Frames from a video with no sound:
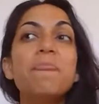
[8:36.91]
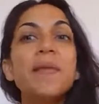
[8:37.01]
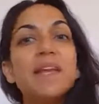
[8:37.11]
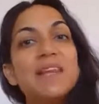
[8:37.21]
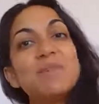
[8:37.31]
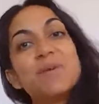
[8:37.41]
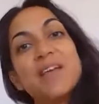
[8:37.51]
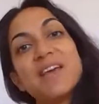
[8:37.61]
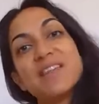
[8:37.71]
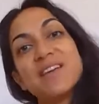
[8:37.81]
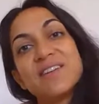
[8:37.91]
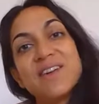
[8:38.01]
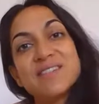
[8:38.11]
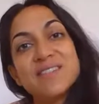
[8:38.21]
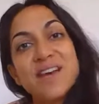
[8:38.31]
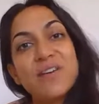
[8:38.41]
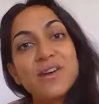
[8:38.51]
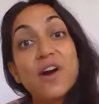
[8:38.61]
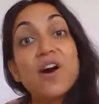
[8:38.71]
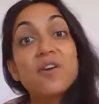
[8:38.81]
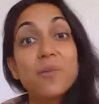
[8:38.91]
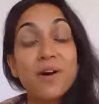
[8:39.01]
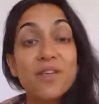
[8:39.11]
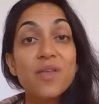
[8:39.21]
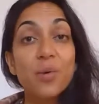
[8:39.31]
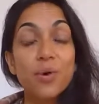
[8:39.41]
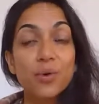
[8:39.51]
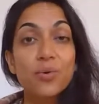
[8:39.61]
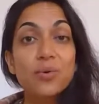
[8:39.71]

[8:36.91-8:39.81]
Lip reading: eliminate the unnecessary karma that we're